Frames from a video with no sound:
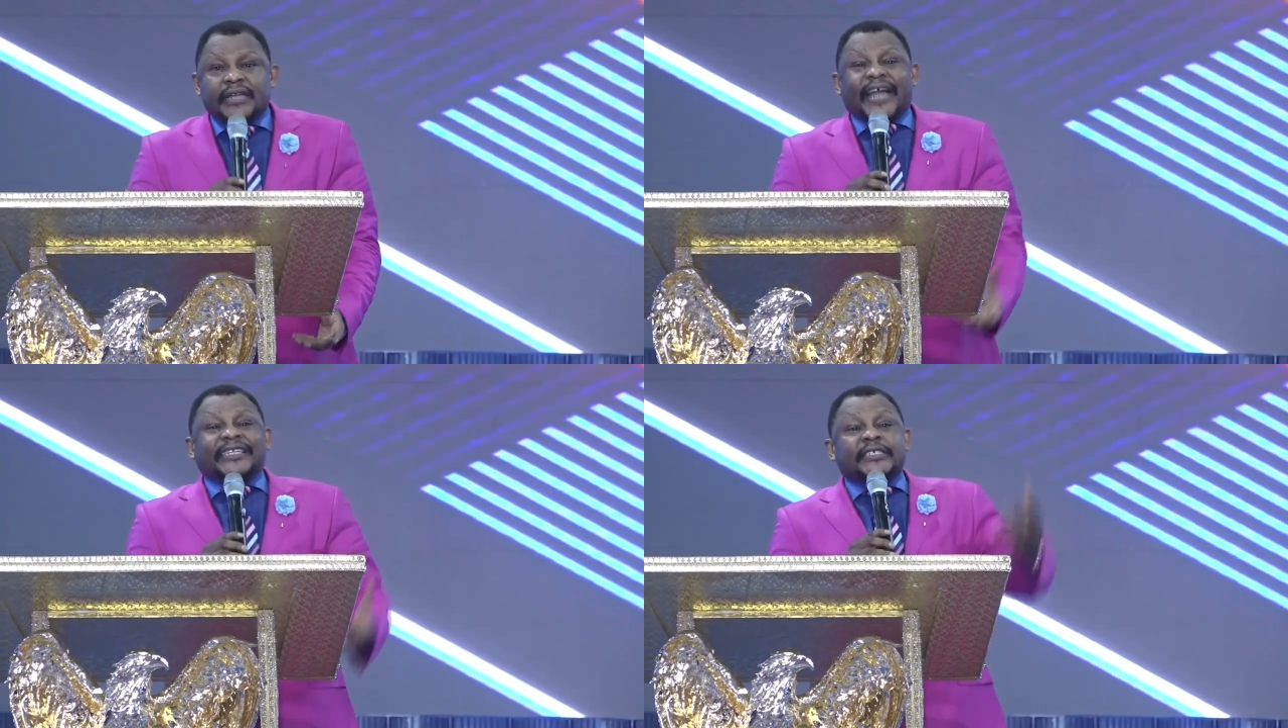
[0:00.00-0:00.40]

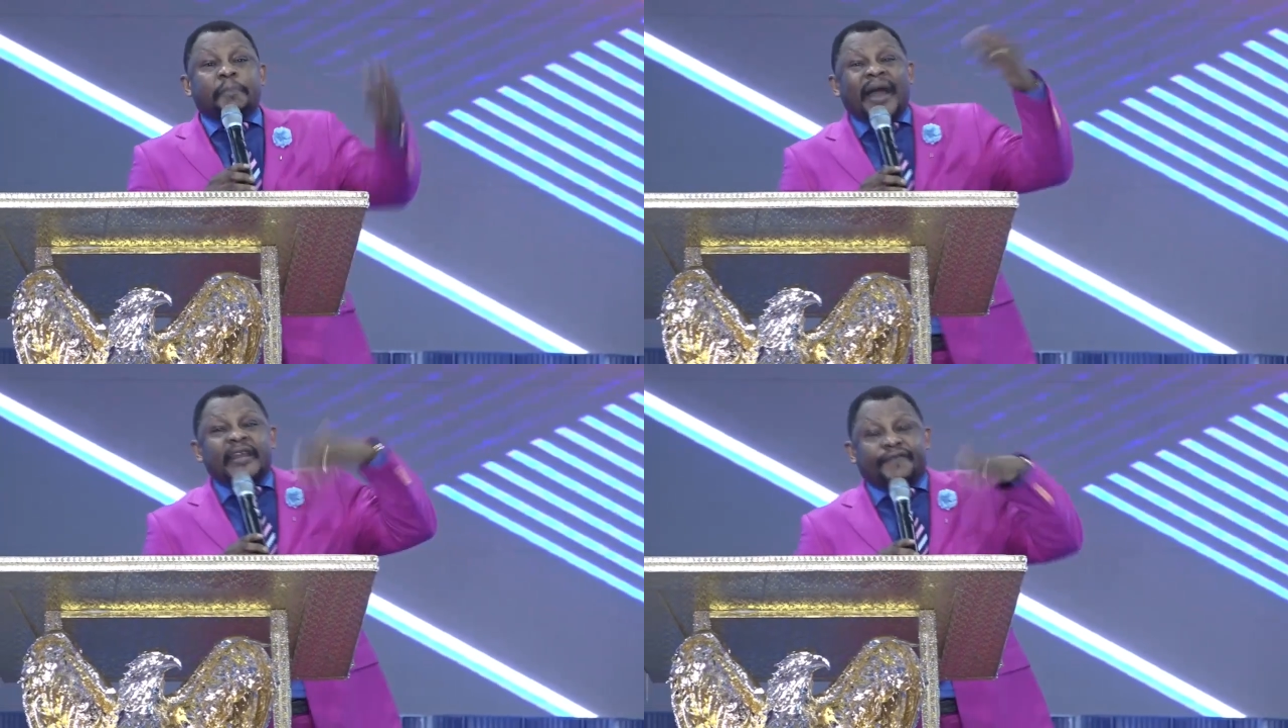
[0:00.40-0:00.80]
that is
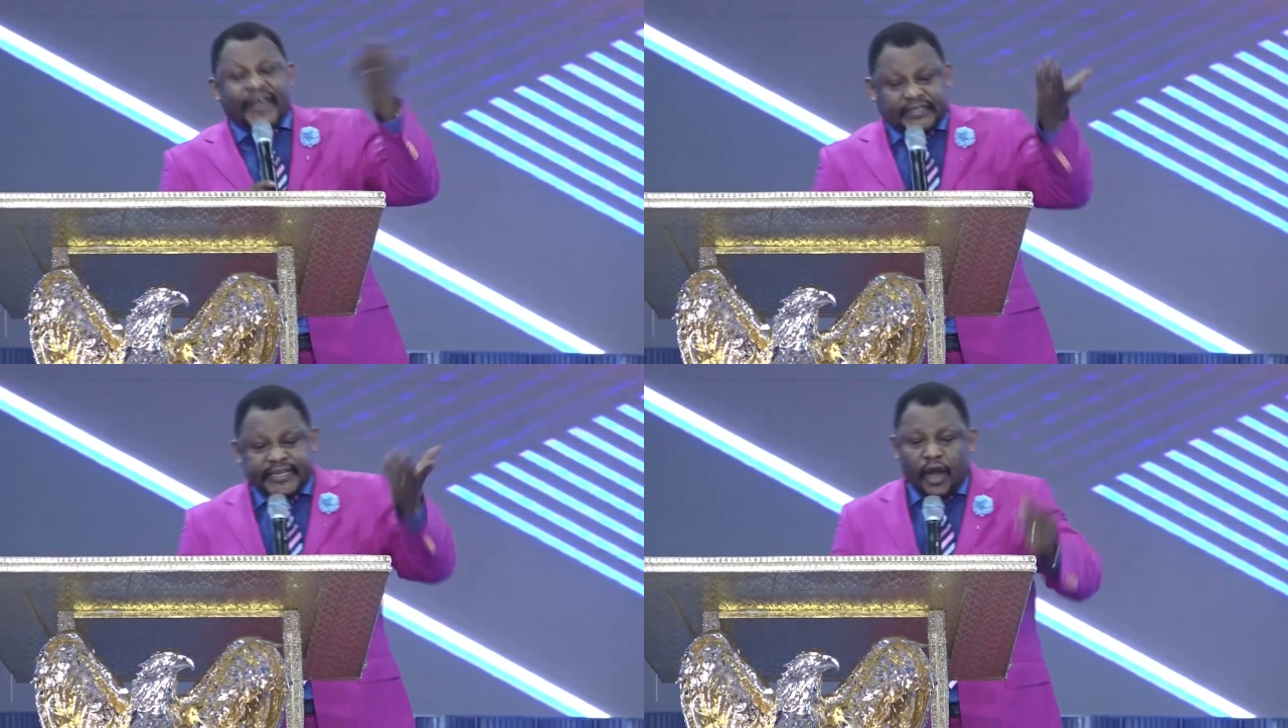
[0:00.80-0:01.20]

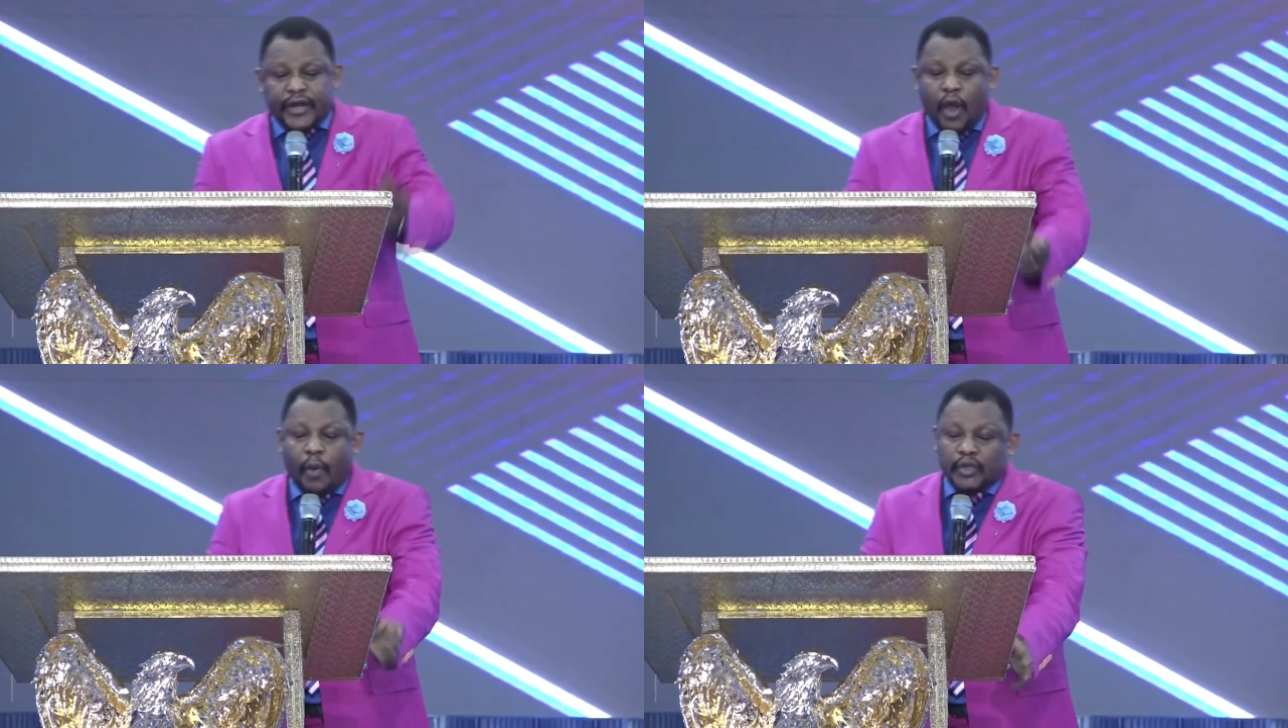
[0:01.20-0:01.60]
manifesting on
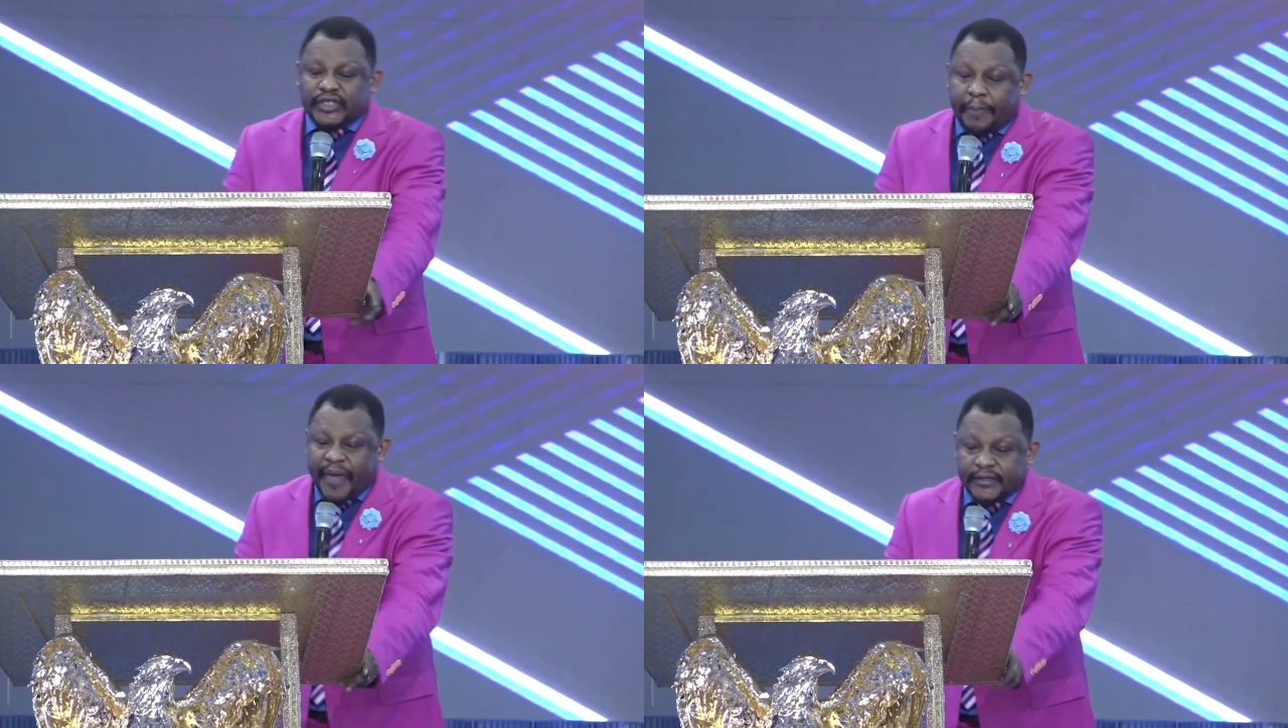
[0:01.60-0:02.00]
the Homo
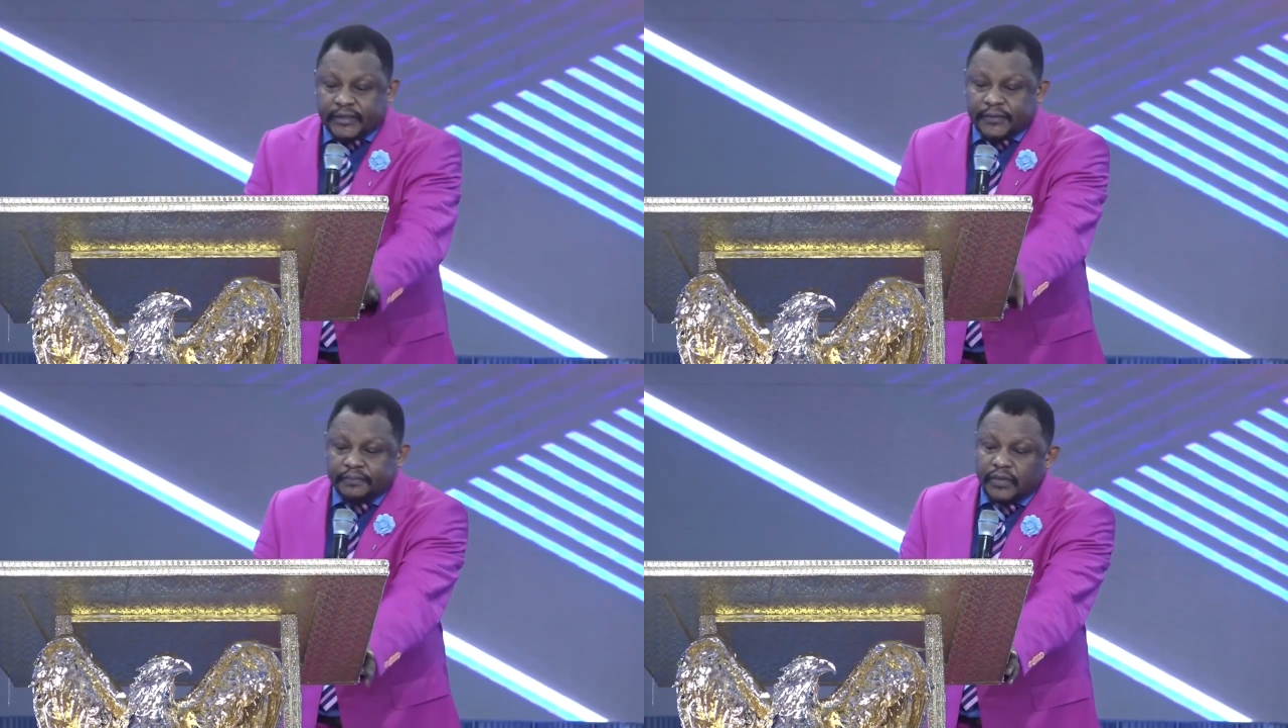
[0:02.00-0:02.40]

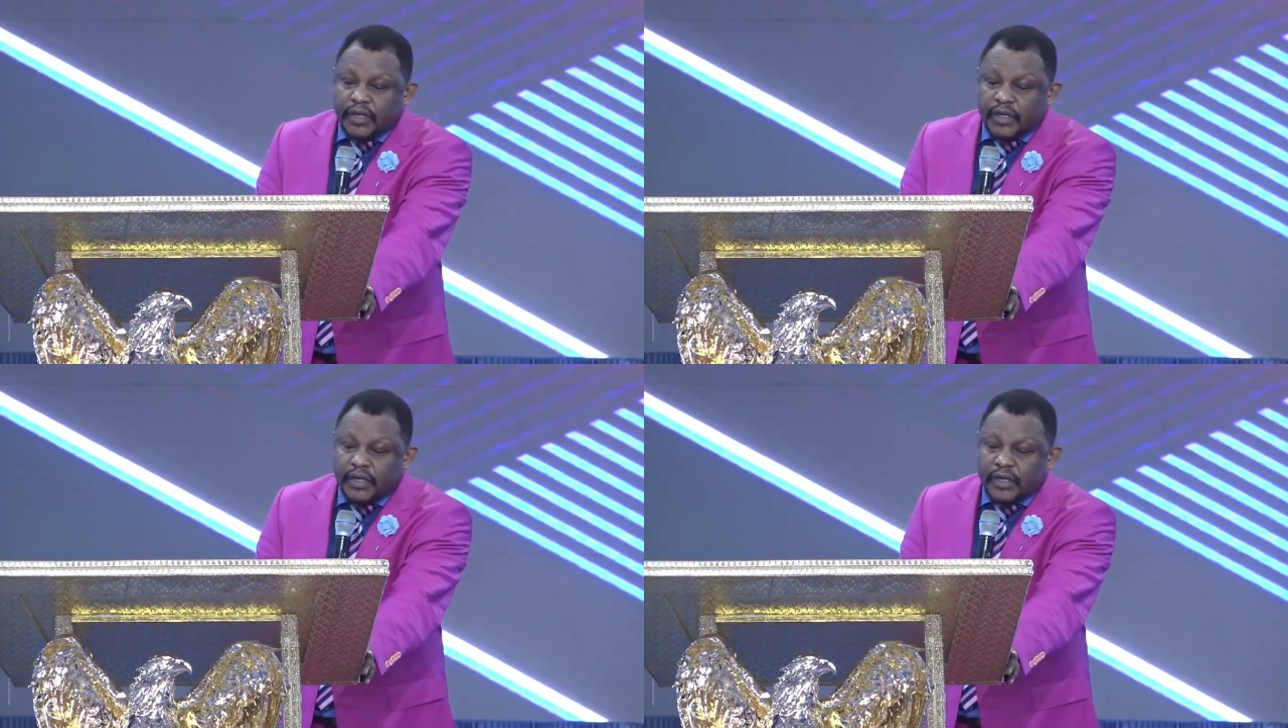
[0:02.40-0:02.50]
sapient.